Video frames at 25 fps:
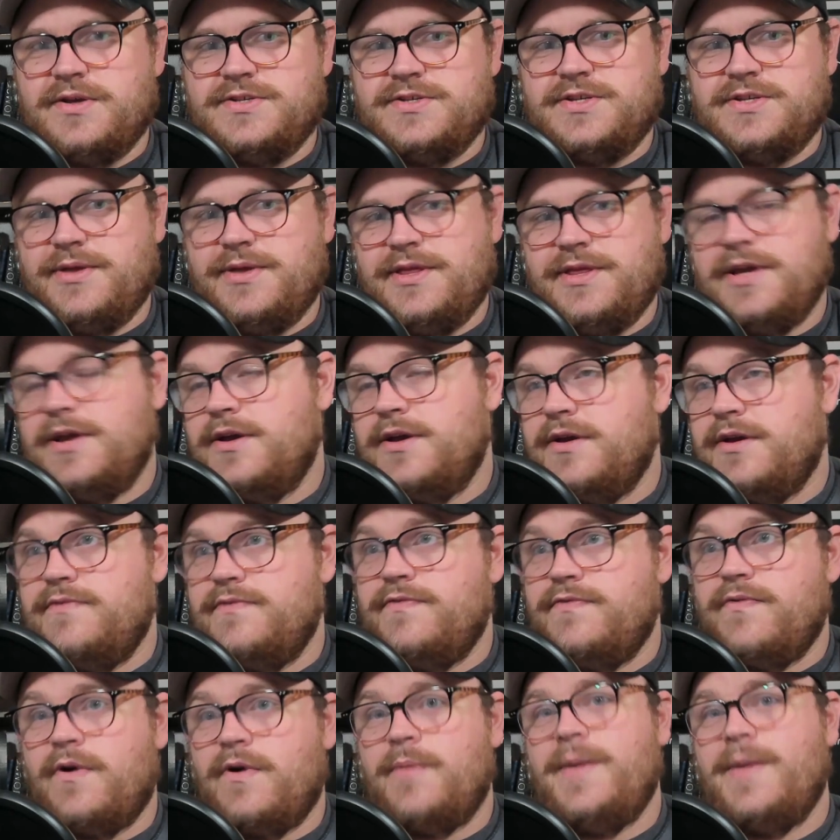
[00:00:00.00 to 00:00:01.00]
also I think a
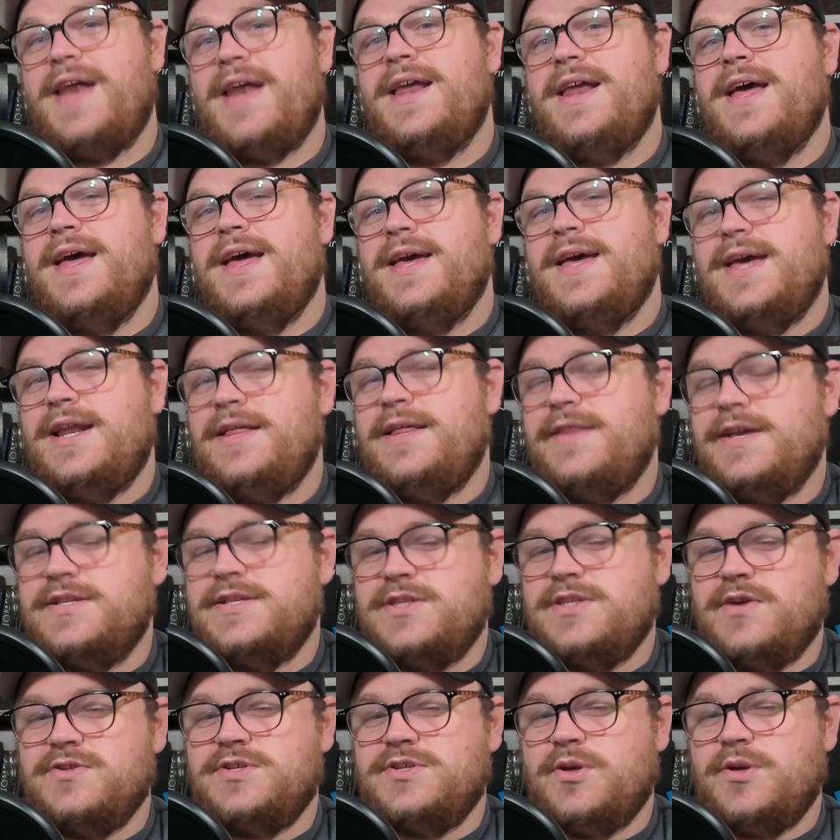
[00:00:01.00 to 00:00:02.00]
good format, and I think
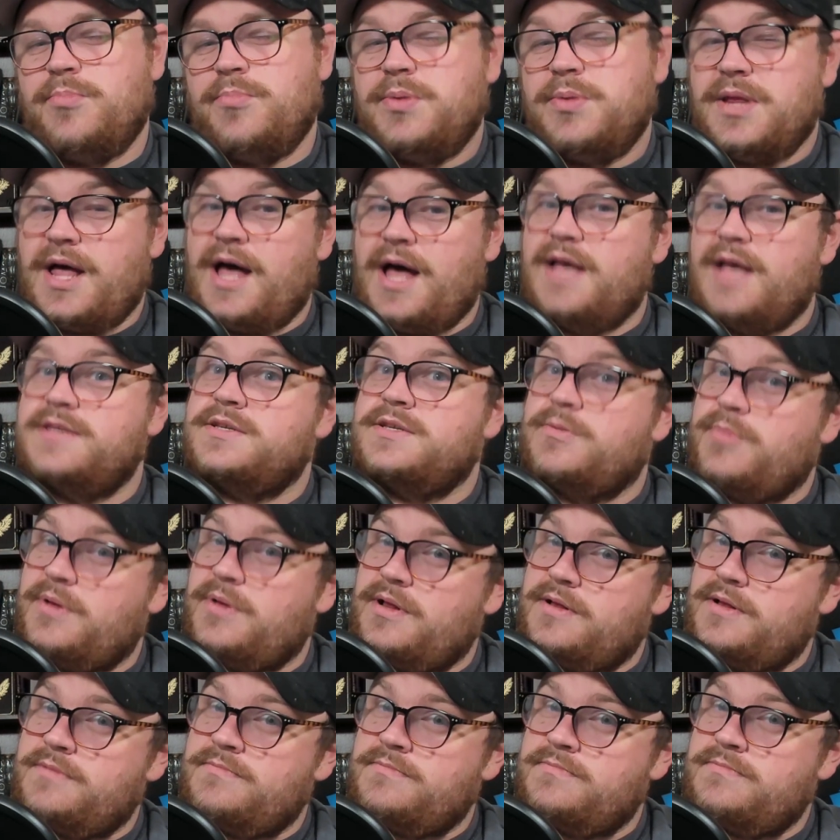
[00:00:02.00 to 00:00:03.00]
it's also
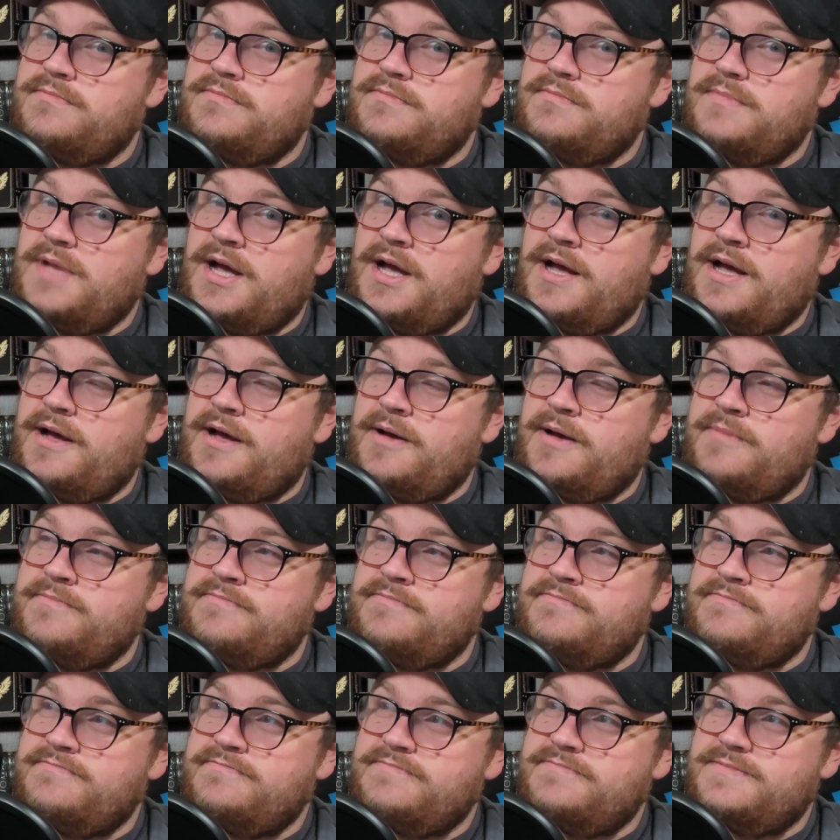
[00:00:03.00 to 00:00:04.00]
plausible,
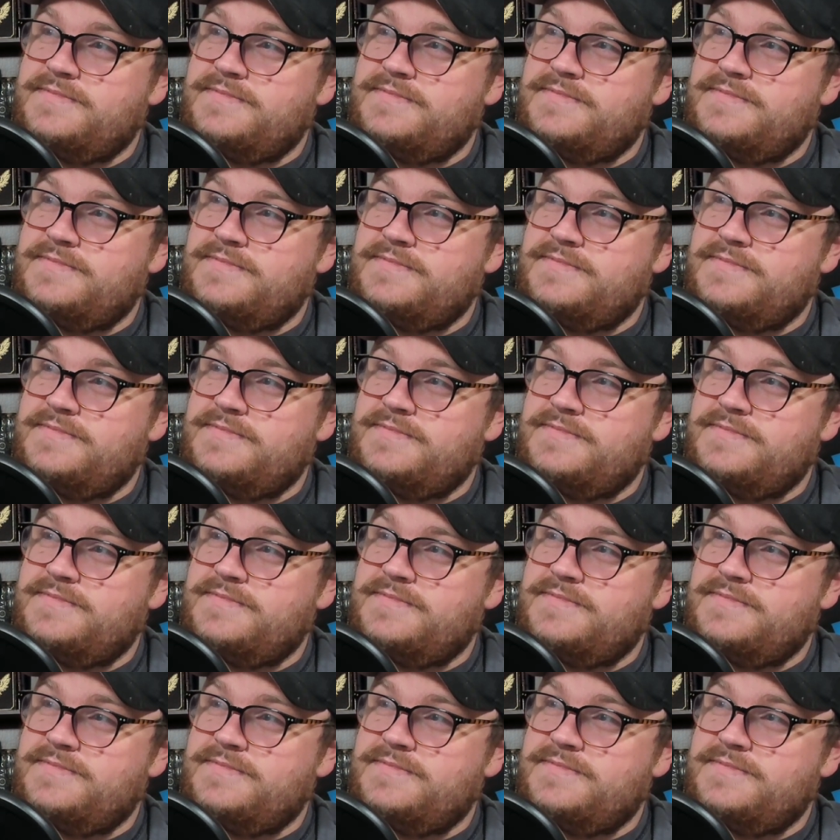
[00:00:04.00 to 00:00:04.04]
um,